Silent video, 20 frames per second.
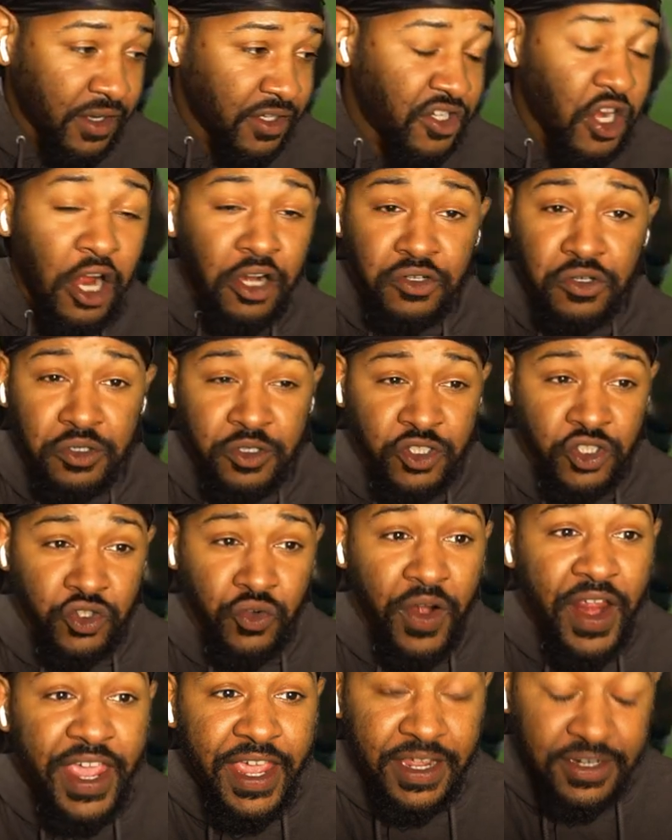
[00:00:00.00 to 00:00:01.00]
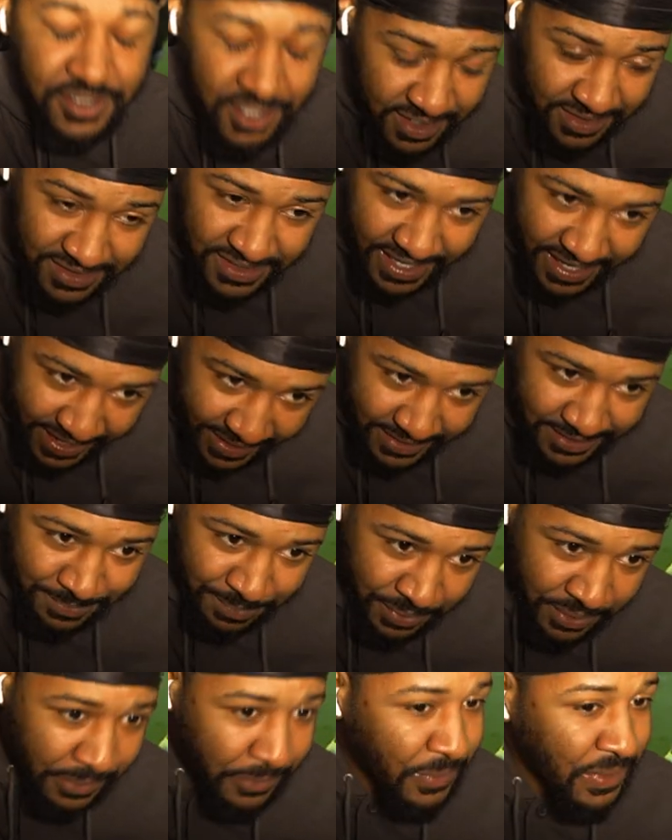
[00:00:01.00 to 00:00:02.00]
Dr. Strange, his ass, bro.